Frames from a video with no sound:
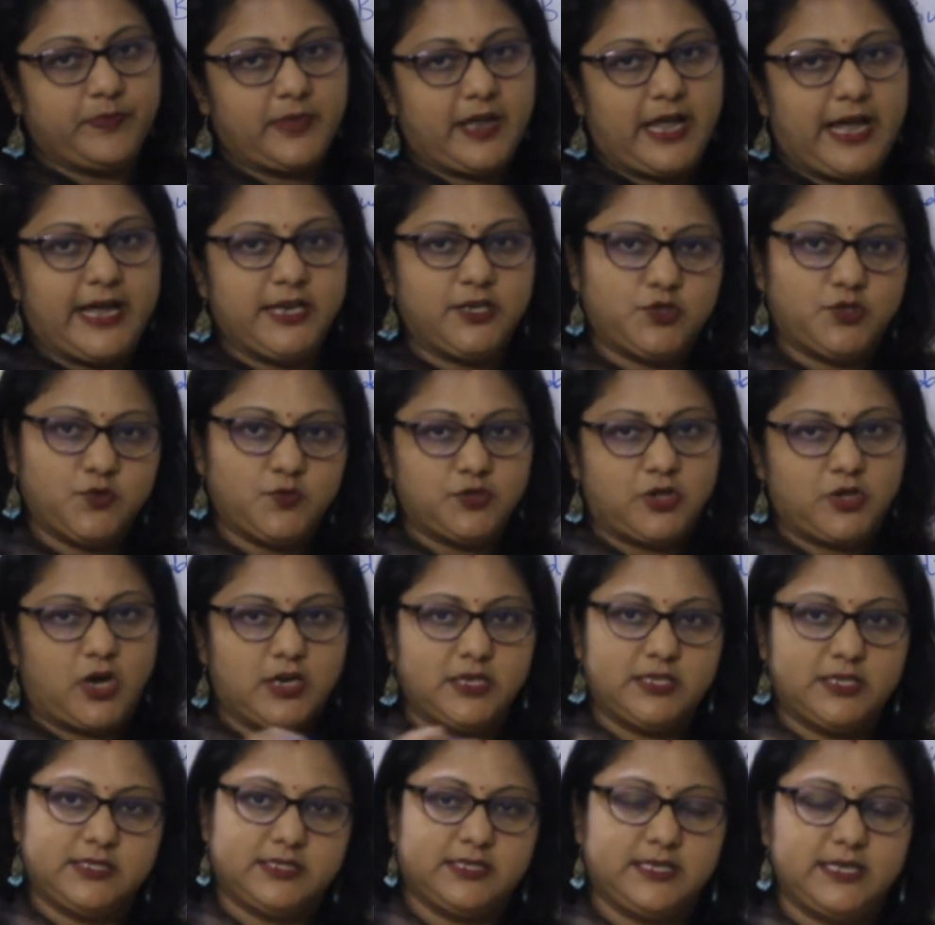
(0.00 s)
and 2
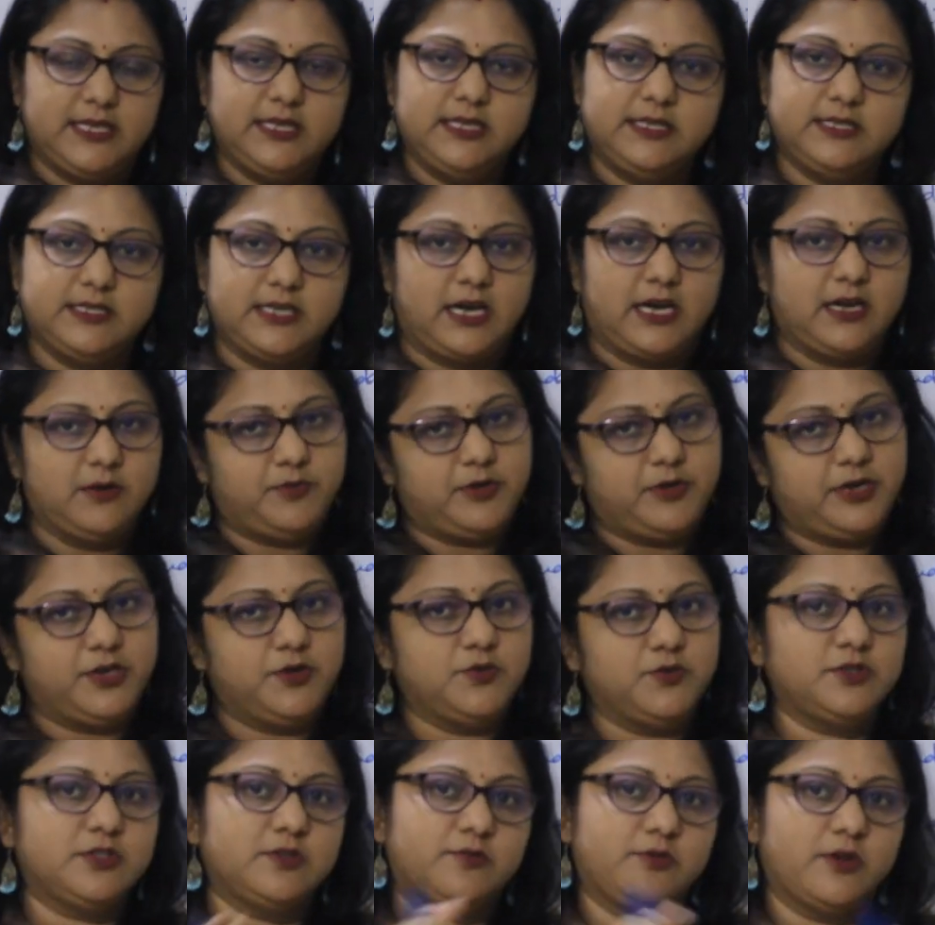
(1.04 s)
daughter cells are
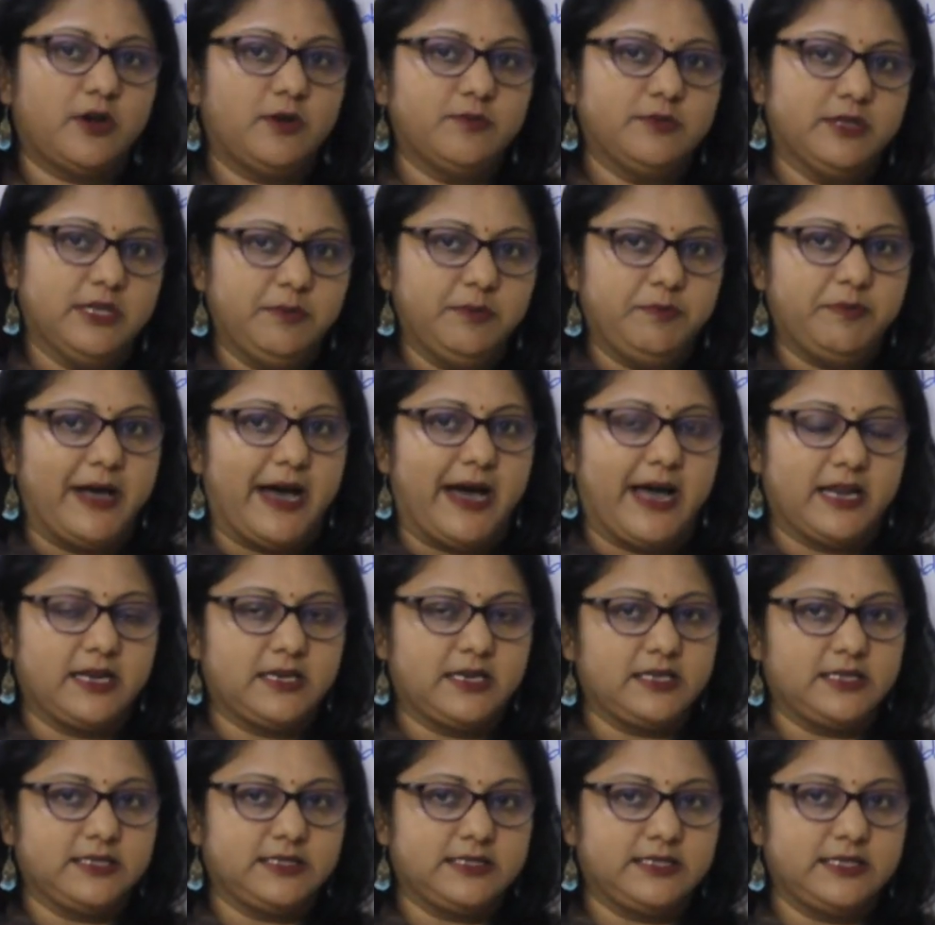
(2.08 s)
produced from the
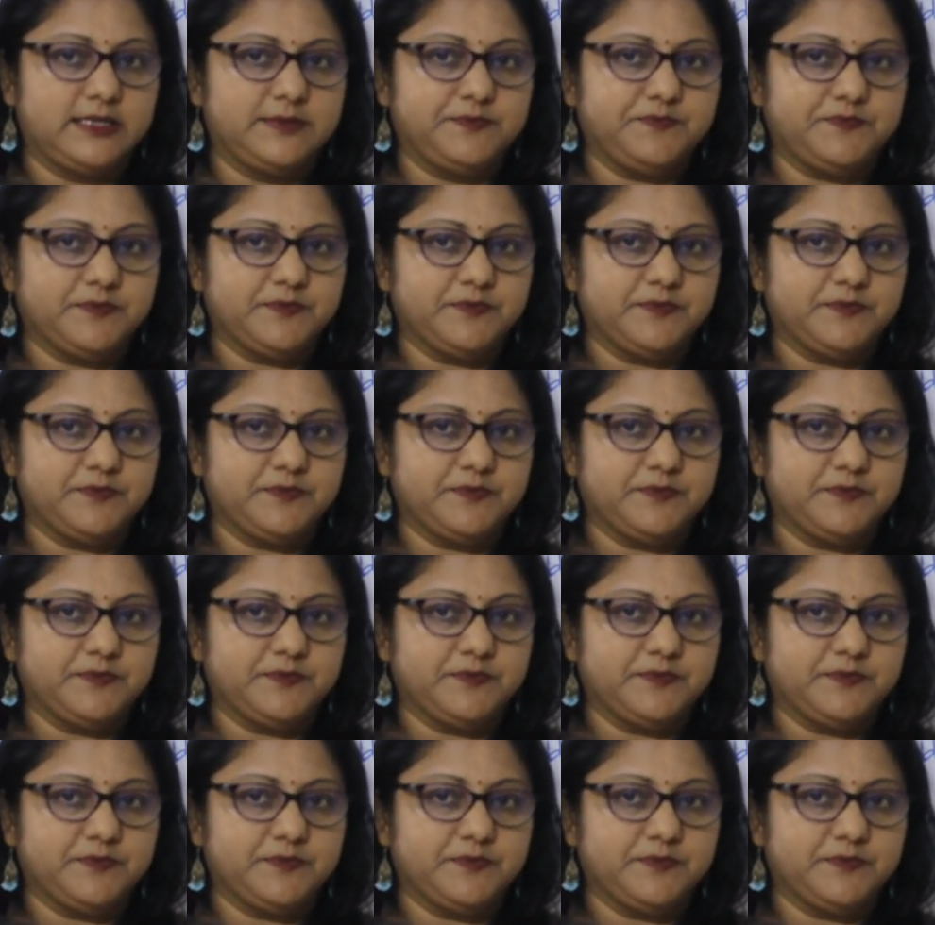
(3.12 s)
parental cell.